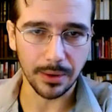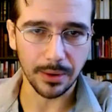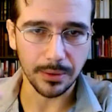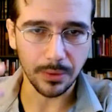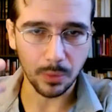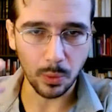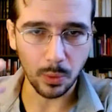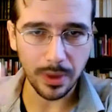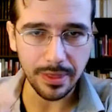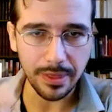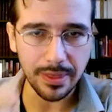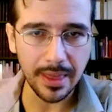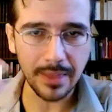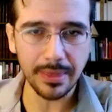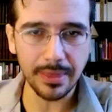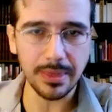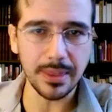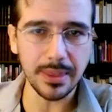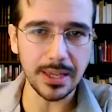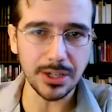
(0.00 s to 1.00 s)

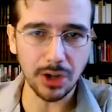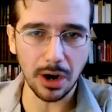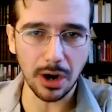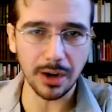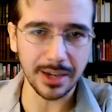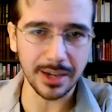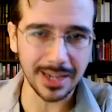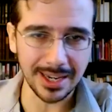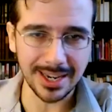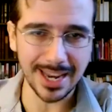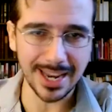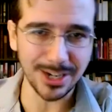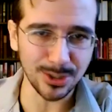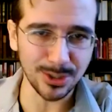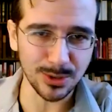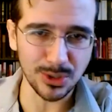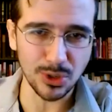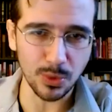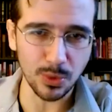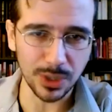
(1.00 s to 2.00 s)
within the targeted
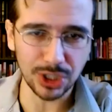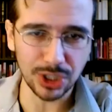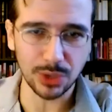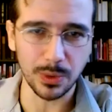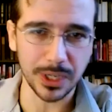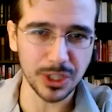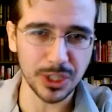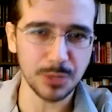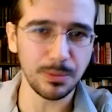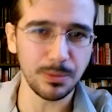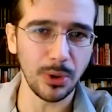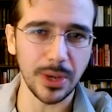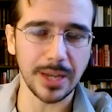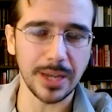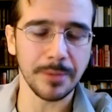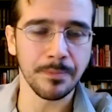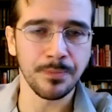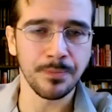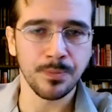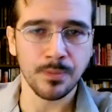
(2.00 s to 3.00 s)
nations you wish to exploit.
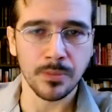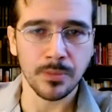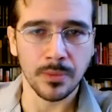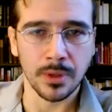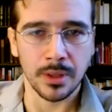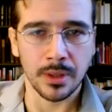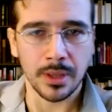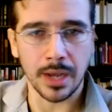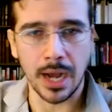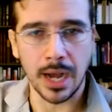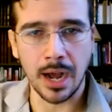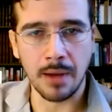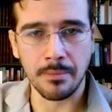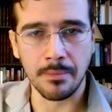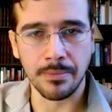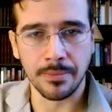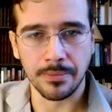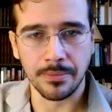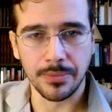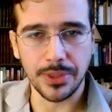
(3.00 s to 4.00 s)

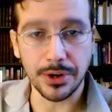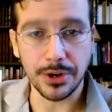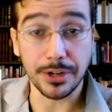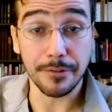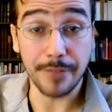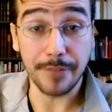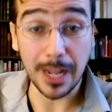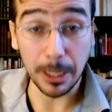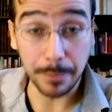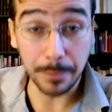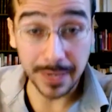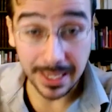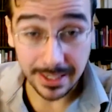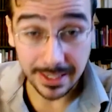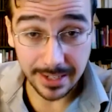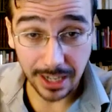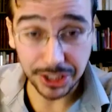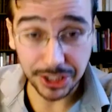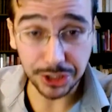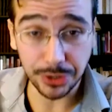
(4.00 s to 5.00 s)
They're developing
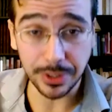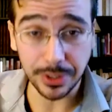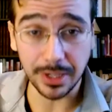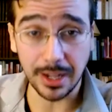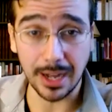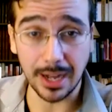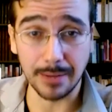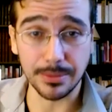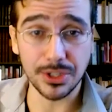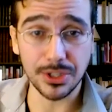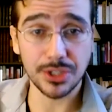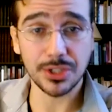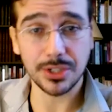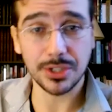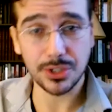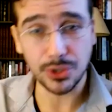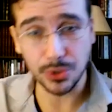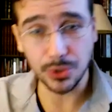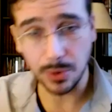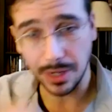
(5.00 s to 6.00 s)
industrial hubs
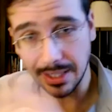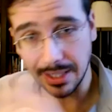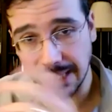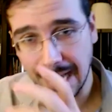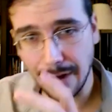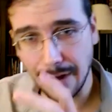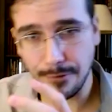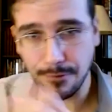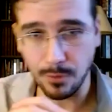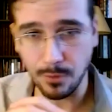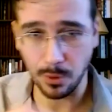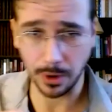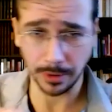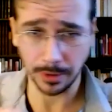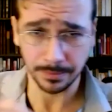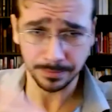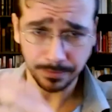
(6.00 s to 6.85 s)
to allow for